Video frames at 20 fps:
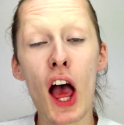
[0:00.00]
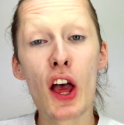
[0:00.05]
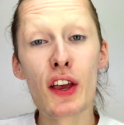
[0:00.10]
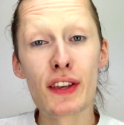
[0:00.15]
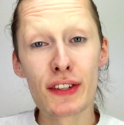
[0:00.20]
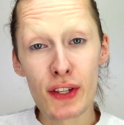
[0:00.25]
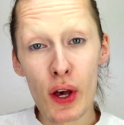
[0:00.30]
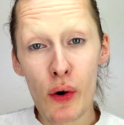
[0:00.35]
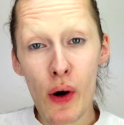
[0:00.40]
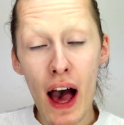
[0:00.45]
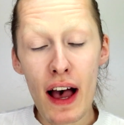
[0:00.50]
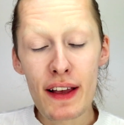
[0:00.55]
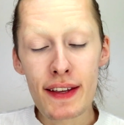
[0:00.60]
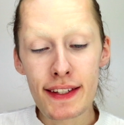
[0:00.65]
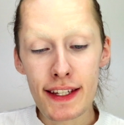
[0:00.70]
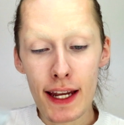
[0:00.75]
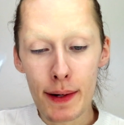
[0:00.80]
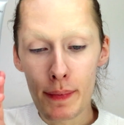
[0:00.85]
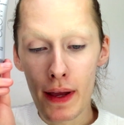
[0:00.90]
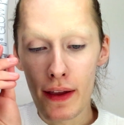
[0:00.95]
So I'll
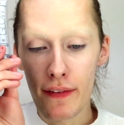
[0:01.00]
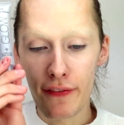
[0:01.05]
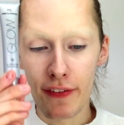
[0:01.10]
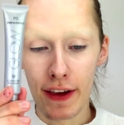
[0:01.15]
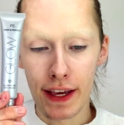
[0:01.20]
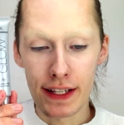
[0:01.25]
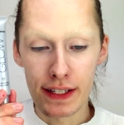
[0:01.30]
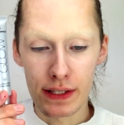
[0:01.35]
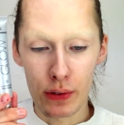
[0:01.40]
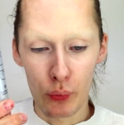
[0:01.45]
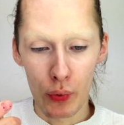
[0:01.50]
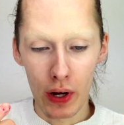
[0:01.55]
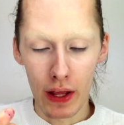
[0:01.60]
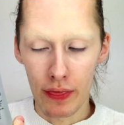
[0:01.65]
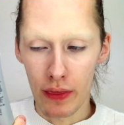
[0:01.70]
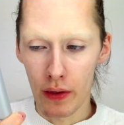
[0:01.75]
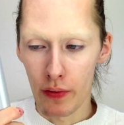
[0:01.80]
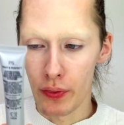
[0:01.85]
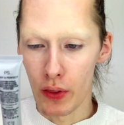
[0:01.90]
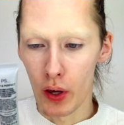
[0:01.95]
start my face
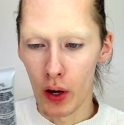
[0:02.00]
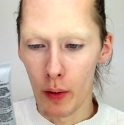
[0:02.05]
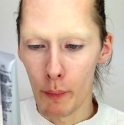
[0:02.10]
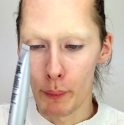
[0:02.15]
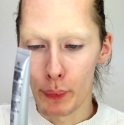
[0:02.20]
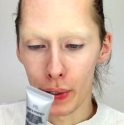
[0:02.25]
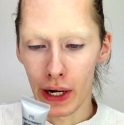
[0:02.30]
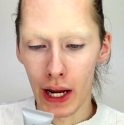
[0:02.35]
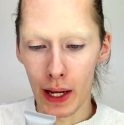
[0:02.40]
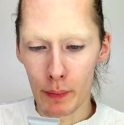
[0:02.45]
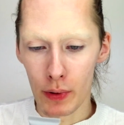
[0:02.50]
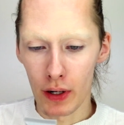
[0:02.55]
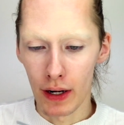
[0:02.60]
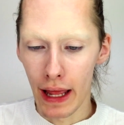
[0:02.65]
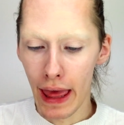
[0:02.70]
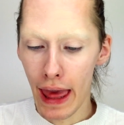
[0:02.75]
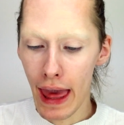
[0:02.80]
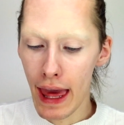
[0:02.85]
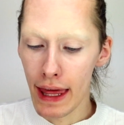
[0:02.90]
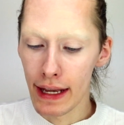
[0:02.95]
with the primer,
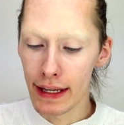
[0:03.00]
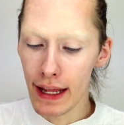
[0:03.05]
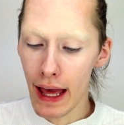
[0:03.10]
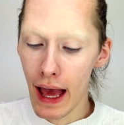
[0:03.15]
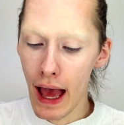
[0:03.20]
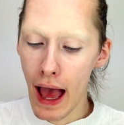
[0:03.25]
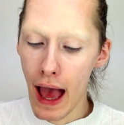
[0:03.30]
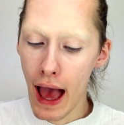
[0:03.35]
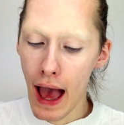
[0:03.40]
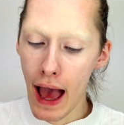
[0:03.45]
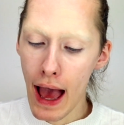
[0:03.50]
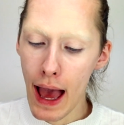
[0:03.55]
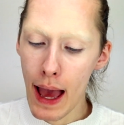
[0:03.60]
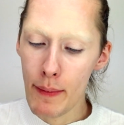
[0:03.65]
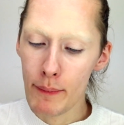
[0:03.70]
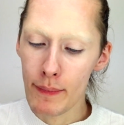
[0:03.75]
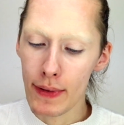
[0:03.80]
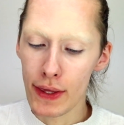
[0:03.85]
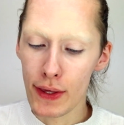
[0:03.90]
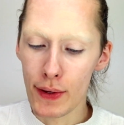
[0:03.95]
and
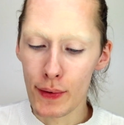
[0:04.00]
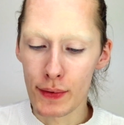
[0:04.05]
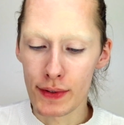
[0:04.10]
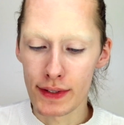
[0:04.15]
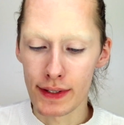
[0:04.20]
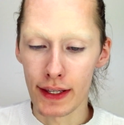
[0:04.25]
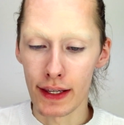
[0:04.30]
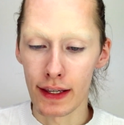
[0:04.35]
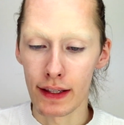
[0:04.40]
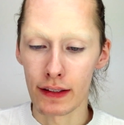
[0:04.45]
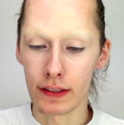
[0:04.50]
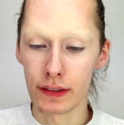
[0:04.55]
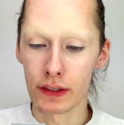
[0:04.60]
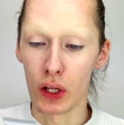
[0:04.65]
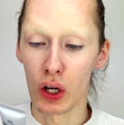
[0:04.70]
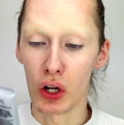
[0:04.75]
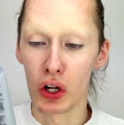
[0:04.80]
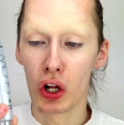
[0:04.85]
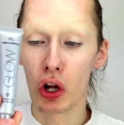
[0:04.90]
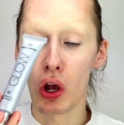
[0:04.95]
I'm using
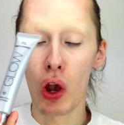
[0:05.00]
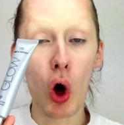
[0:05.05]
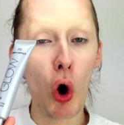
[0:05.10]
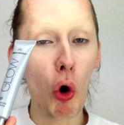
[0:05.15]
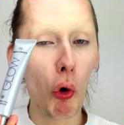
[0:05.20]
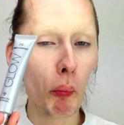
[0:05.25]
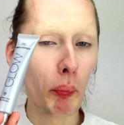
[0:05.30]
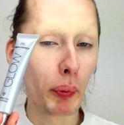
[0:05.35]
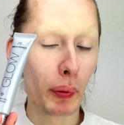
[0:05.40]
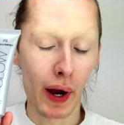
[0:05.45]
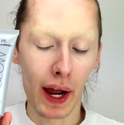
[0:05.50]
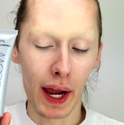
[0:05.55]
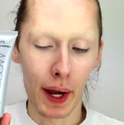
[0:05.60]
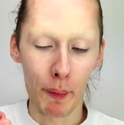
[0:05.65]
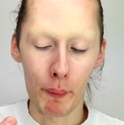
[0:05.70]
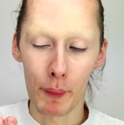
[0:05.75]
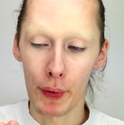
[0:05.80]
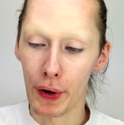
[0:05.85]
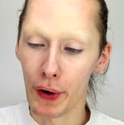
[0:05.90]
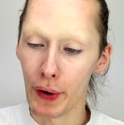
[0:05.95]
the Glow
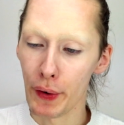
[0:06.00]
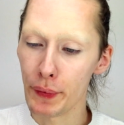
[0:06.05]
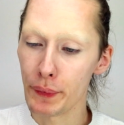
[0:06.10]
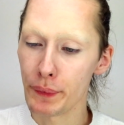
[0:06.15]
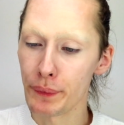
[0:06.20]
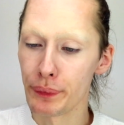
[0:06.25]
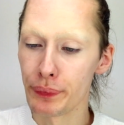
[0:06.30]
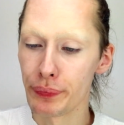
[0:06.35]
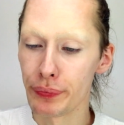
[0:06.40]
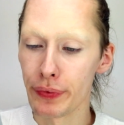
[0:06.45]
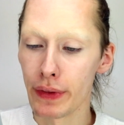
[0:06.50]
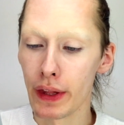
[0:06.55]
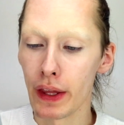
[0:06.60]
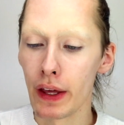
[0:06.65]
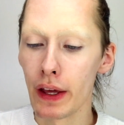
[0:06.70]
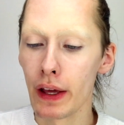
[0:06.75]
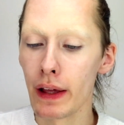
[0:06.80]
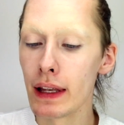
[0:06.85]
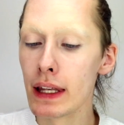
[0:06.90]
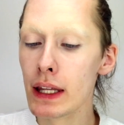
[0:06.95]
Primer
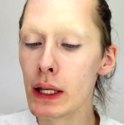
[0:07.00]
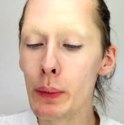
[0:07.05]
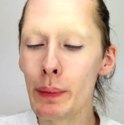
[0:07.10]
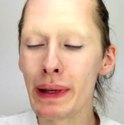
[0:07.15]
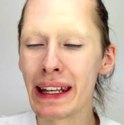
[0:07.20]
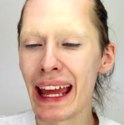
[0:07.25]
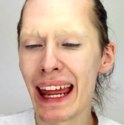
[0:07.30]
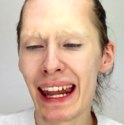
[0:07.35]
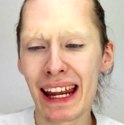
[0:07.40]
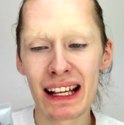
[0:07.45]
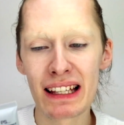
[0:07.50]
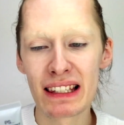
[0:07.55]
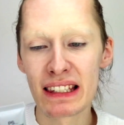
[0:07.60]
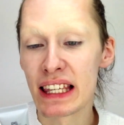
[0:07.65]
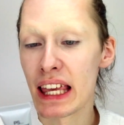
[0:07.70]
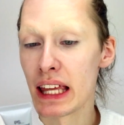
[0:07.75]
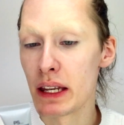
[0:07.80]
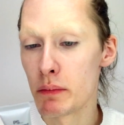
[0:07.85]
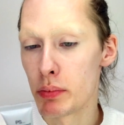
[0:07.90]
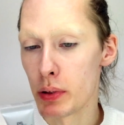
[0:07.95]
Illuminating
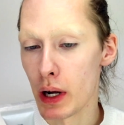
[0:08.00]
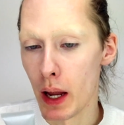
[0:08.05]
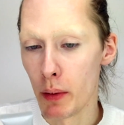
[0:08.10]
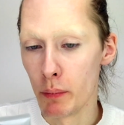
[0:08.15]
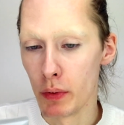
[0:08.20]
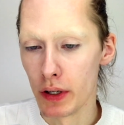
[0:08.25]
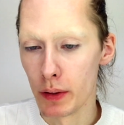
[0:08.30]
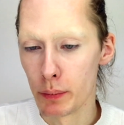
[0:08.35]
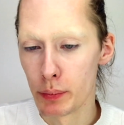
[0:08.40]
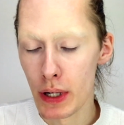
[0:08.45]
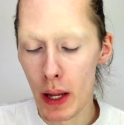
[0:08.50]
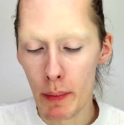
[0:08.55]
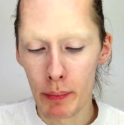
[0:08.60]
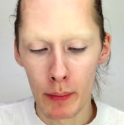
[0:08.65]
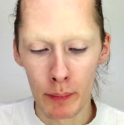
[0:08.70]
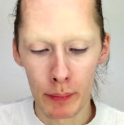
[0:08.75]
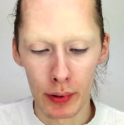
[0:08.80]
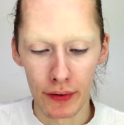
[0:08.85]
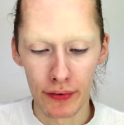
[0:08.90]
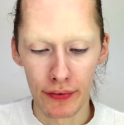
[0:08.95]
Skin Primer, Prep
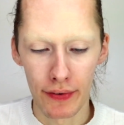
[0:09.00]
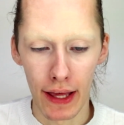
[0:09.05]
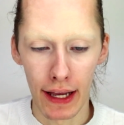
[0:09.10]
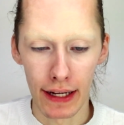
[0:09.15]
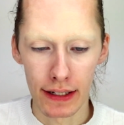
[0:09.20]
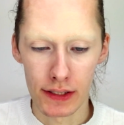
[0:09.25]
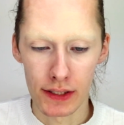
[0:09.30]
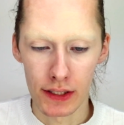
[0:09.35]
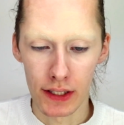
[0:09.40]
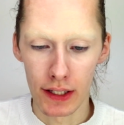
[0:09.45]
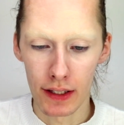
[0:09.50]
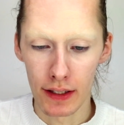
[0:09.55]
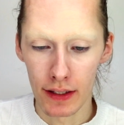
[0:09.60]
and Perfect.